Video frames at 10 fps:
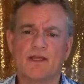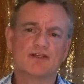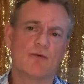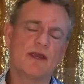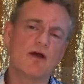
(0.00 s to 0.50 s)

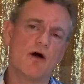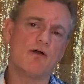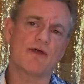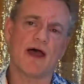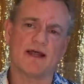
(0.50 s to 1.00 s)
So we
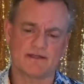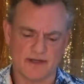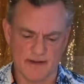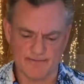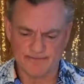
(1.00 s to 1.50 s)
call that
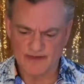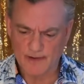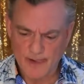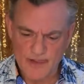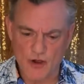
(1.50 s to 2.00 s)
the
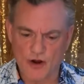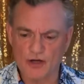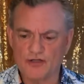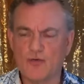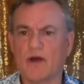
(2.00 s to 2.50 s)

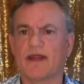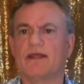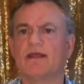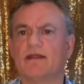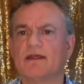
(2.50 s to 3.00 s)
R20.